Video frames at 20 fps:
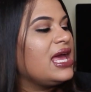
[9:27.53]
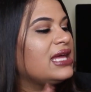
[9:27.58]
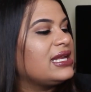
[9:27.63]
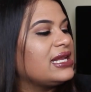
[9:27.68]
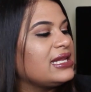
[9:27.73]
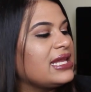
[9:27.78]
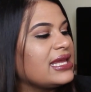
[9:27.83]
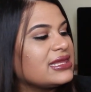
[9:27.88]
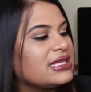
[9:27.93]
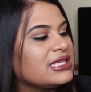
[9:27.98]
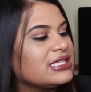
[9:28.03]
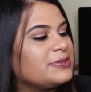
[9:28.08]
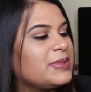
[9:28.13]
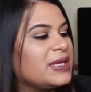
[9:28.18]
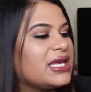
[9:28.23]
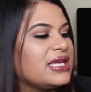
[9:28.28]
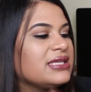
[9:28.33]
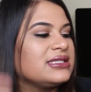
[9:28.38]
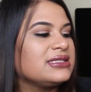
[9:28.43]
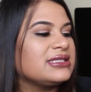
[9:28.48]
And I like this
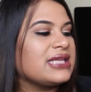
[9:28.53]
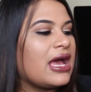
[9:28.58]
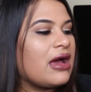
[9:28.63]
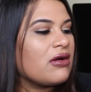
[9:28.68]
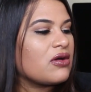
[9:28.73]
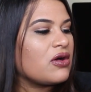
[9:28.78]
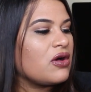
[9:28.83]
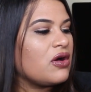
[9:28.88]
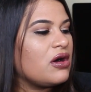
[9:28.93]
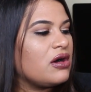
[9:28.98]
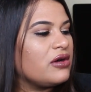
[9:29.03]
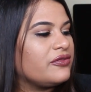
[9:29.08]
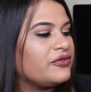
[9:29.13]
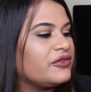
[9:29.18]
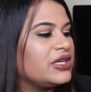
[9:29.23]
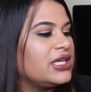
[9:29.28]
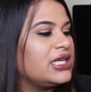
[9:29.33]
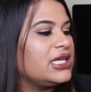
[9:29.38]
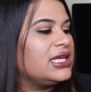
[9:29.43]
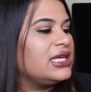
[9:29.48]
because it's alcohol
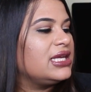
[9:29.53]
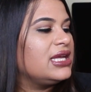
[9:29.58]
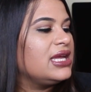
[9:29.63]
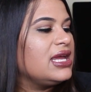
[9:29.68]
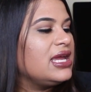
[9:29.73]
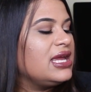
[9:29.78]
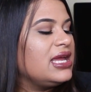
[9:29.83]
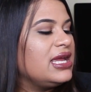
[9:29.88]
free,